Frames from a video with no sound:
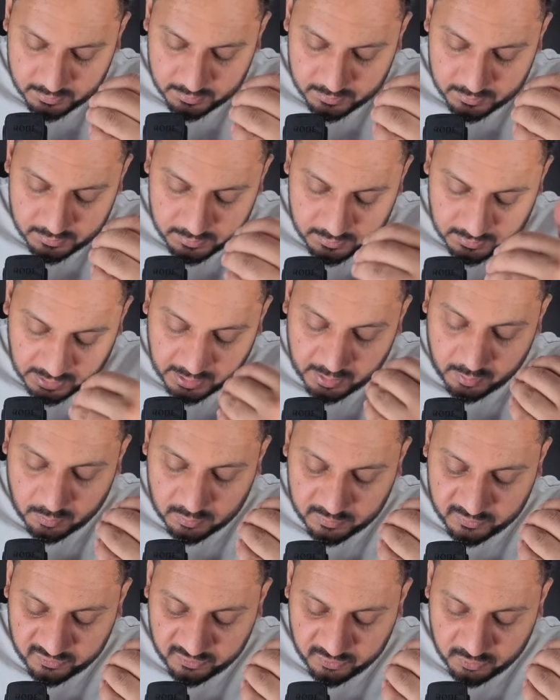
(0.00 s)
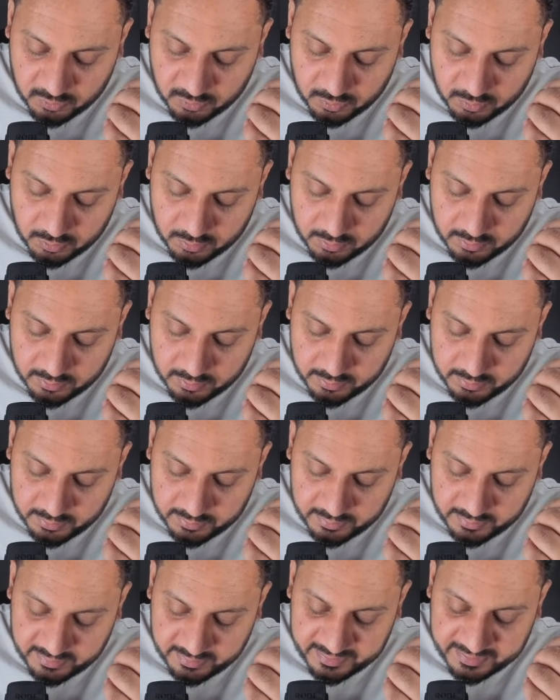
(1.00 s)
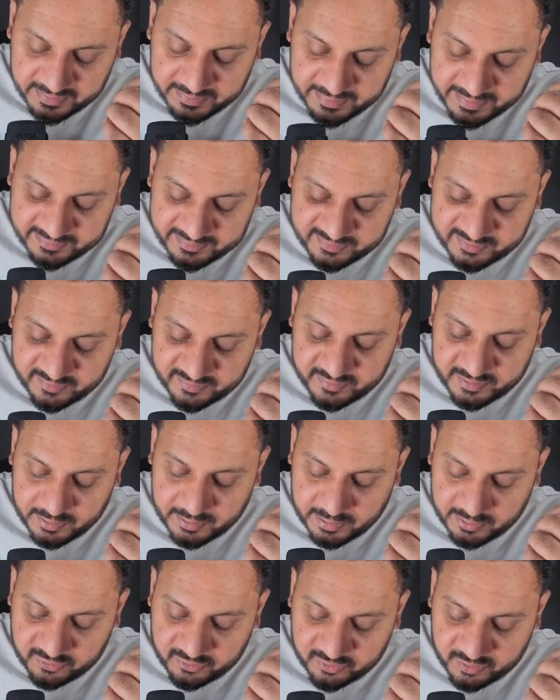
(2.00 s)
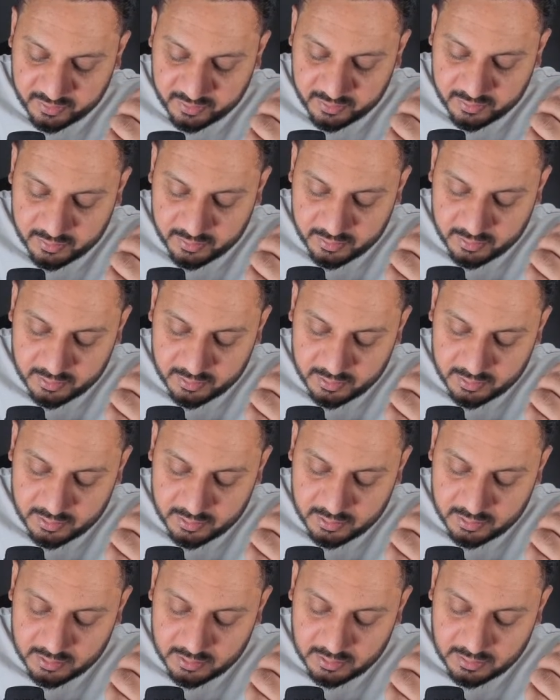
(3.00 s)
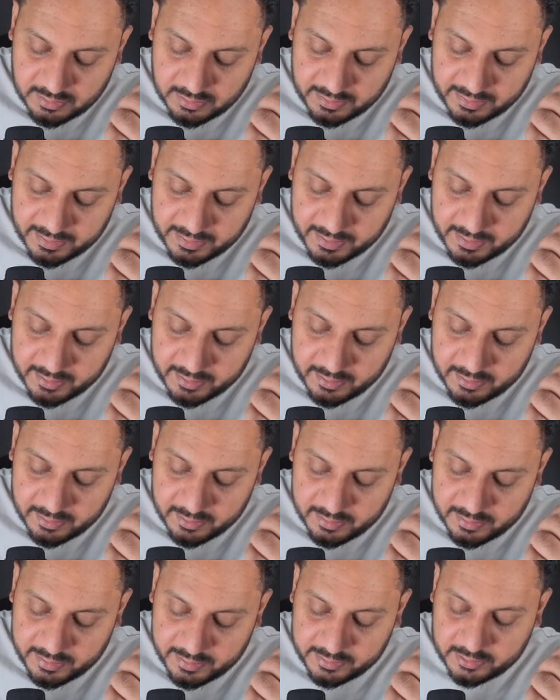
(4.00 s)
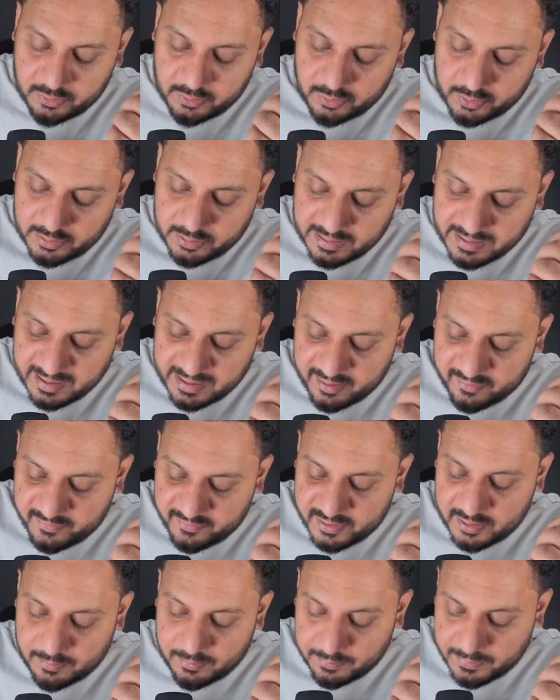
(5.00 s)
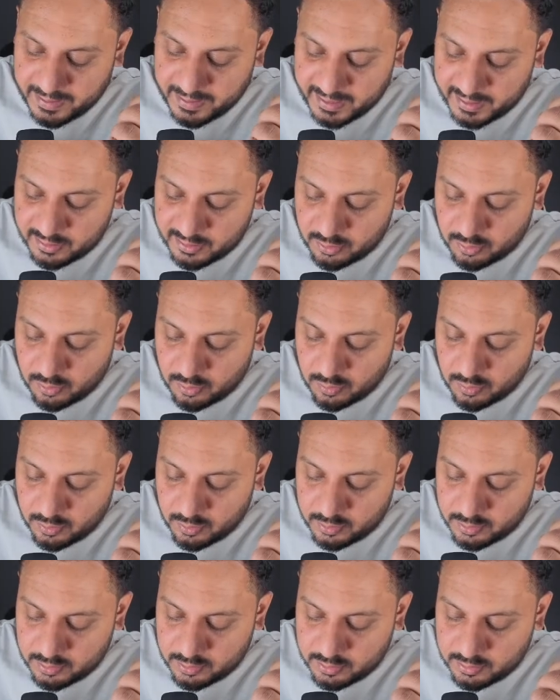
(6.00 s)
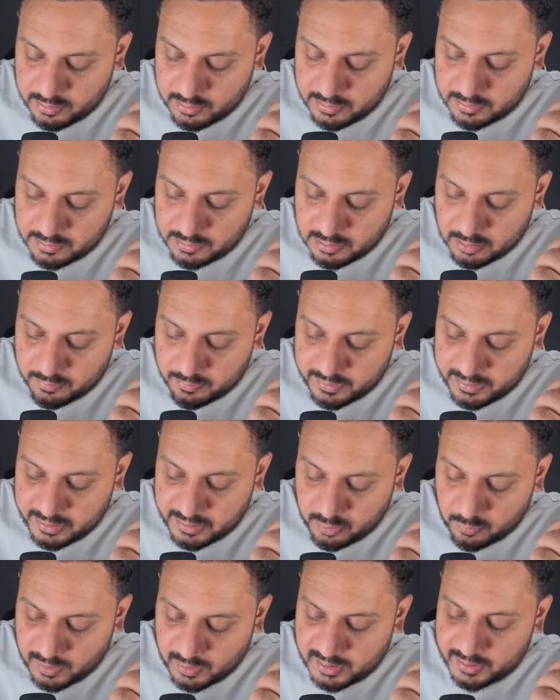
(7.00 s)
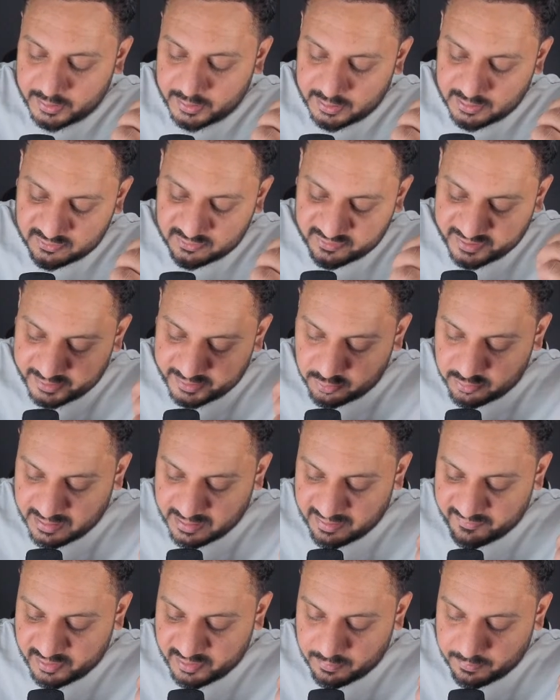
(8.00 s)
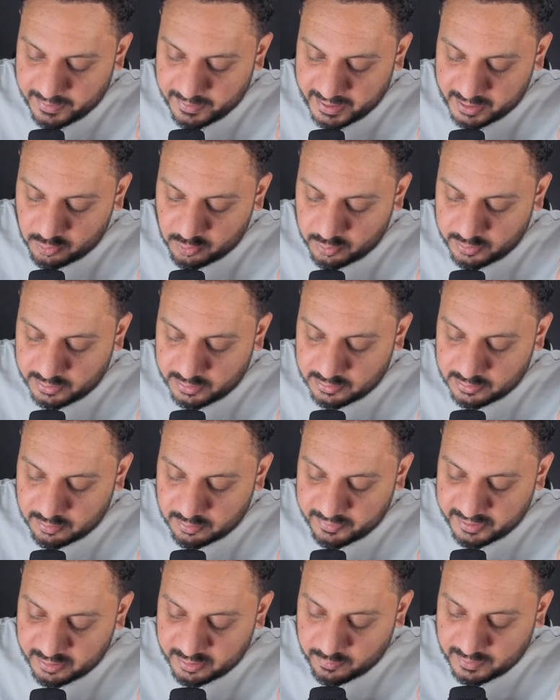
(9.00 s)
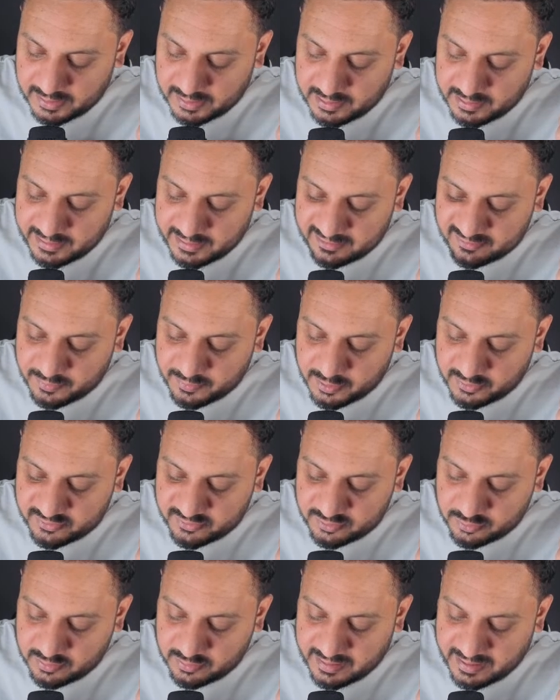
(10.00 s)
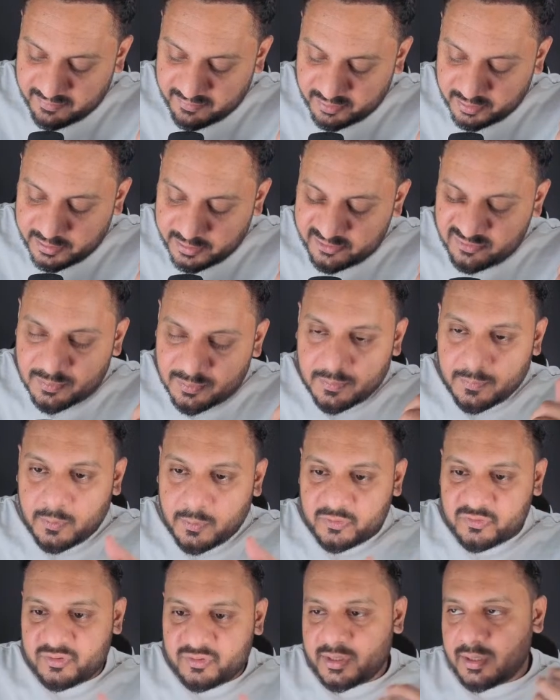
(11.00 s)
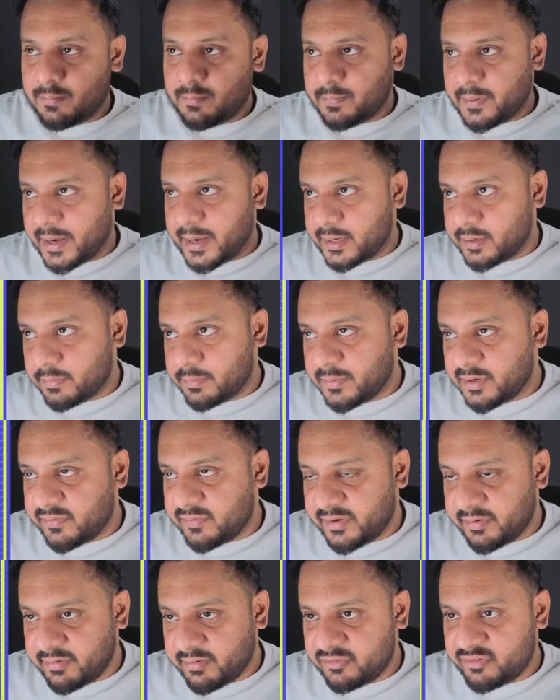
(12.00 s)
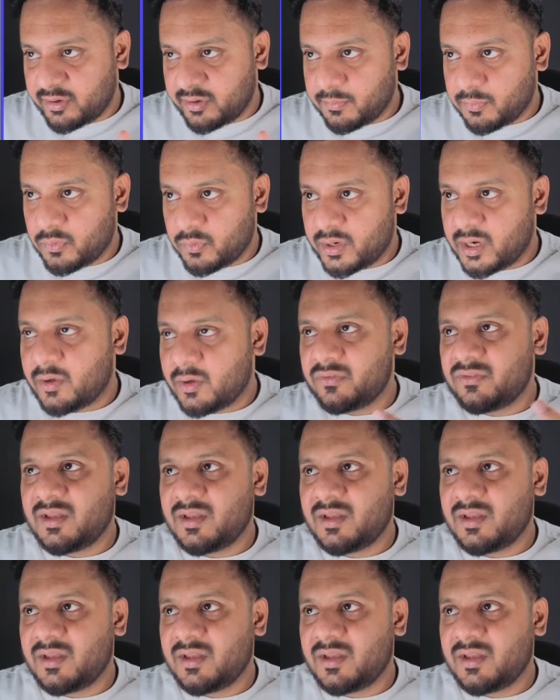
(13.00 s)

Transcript: also regressive in nature, and it could have an impact on income inequalities, right? Could have an impact on income inequalities because it could have a disproportionate impact between rich and poor. Now you see,